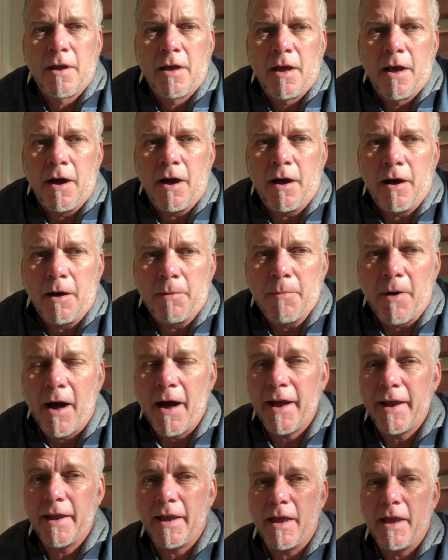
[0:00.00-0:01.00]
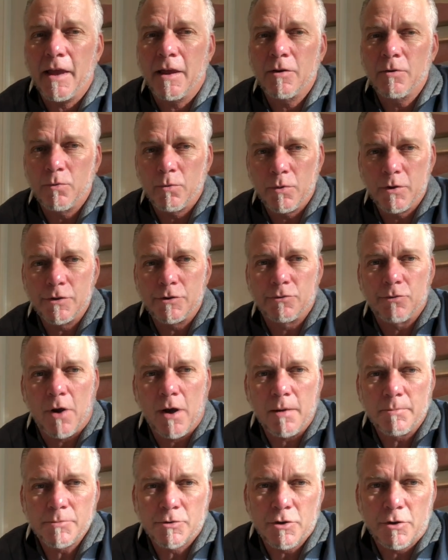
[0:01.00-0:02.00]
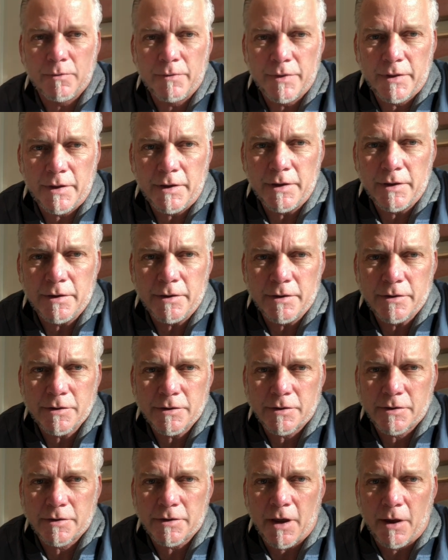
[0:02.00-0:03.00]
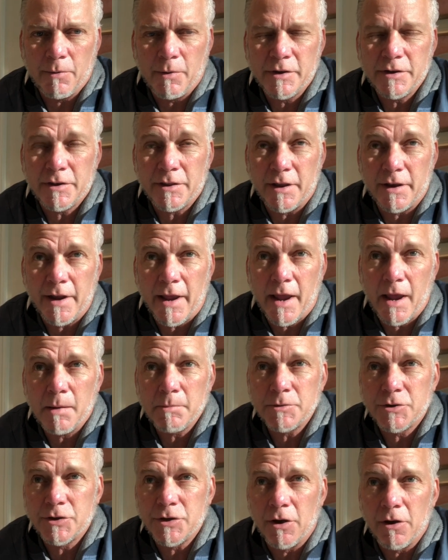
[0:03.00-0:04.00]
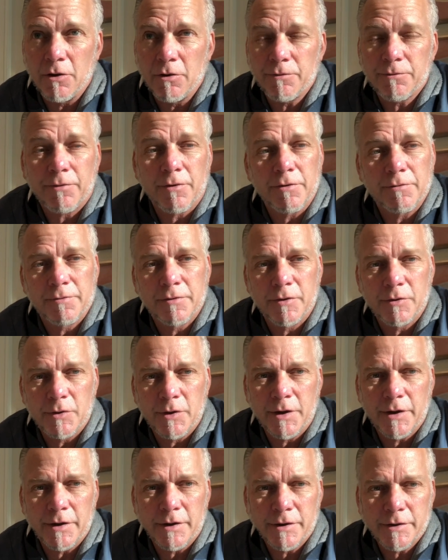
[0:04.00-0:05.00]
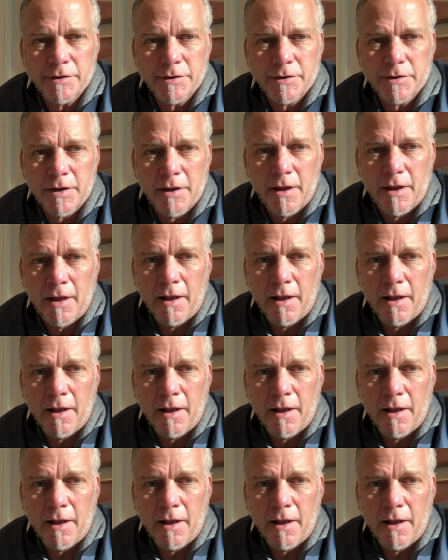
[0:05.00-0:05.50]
high-end wood drums over the years. I went to the NAMM show for a few years.